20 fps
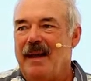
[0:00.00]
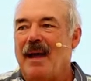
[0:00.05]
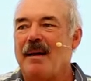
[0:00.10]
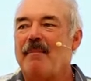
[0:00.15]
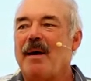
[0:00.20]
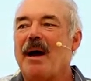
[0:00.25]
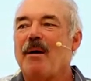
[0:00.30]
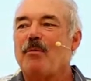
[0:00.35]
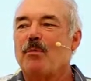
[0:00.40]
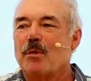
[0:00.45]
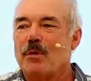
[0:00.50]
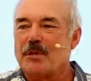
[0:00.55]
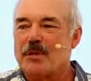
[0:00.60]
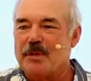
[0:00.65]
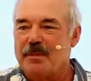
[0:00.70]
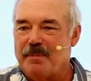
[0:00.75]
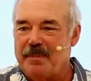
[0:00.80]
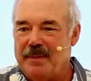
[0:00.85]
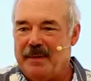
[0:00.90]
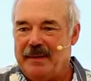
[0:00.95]
Am I
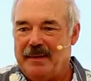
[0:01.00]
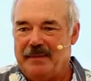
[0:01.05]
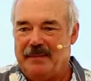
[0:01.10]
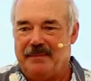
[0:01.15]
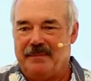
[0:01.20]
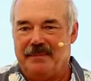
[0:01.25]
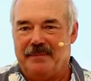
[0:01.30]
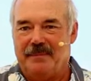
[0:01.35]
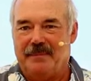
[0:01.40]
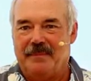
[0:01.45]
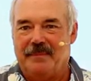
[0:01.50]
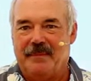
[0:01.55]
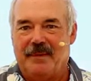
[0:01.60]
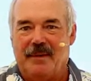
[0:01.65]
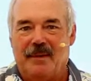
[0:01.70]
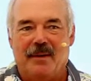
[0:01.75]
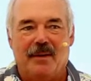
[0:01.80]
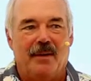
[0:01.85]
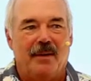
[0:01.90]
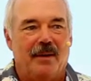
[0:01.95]
worshiping
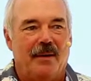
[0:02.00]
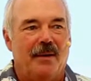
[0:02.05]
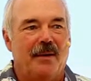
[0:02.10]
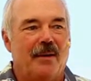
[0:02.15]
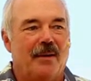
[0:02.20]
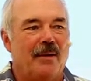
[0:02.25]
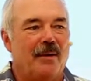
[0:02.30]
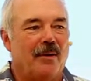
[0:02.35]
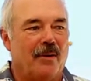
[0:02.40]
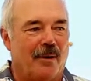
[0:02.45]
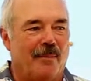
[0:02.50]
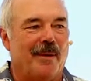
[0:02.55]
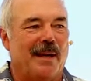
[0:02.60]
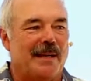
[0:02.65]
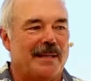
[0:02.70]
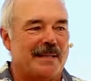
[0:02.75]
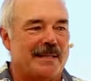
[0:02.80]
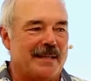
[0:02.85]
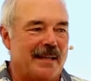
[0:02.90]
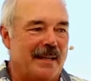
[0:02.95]
or am
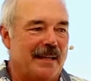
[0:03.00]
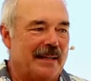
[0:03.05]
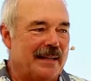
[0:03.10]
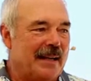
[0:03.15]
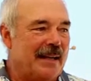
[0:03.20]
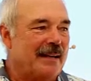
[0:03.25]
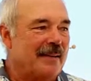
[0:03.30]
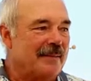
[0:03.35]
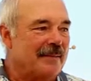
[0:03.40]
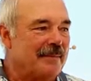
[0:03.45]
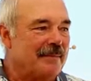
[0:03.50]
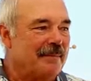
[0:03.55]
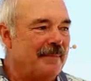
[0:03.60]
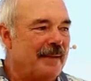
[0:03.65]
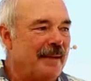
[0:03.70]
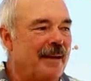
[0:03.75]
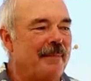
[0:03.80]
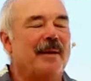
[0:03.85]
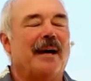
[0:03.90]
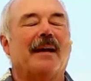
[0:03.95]
I sitting down?
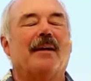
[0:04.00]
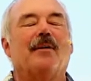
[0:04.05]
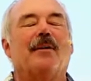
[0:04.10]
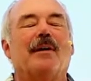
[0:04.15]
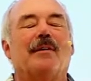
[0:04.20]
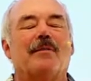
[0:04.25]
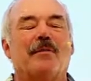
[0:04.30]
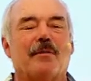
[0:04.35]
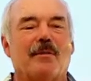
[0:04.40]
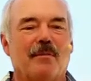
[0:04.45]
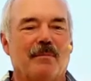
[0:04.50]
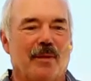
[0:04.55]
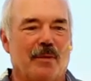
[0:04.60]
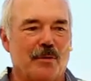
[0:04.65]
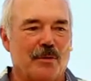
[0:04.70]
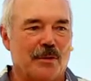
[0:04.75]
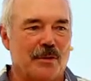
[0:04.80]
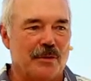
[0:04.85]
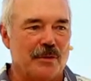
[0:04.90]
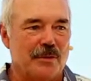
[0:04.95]
Am I going through the
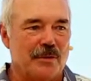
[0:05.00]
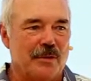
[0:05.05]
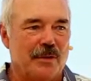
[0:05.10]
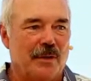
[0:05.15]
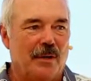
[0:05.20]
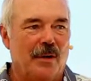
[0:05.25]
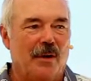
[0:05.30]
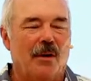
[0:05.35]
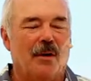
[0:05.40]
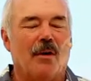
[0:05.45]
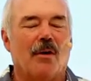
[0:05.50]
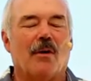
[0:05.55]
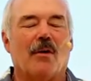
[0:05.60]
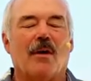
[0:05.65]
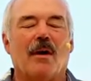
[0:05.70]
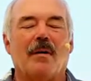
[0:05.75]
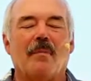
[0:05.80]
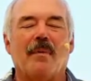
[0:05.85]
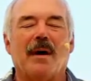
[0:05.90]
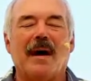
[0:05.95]
motions
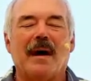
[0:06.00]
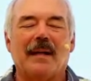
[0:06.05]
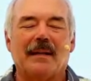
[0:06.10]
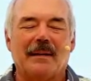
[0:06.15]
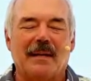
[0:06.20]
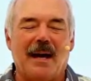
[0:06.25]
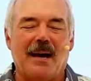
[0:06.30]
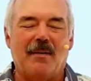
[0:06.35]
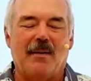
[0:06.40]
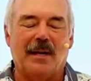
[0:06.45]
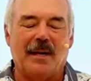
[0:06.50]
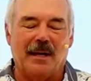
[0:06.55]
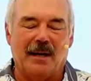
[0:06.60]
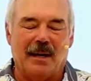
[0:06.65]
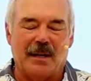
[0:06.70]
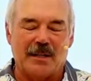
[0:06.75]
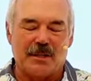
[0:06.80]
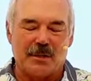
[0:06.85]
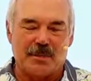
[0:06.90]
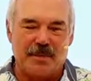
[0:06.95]
or am I allowing
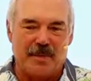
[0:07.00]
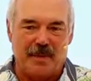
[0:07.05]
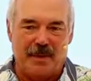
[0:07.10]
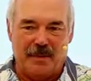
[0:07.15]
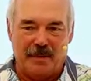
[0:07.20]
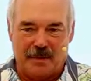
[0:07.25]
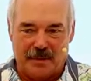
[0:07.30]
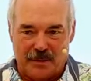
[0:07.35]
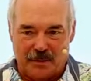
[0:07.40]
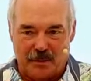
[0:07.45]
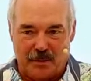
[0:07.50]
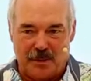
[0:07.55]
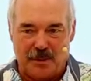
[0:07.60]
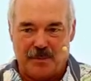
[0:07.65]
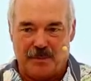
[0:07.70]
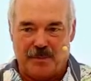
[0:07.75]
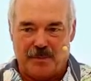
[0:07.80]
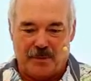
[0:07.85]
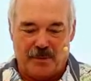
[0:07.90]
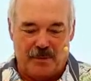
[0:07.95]
God's Spirit to
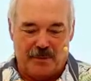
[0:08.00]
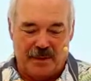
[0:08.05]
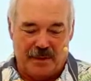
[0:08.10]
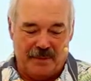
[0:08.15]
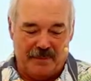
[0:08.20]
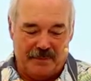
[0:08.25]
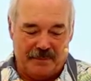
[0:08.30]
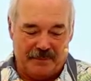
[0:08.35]
worship through me?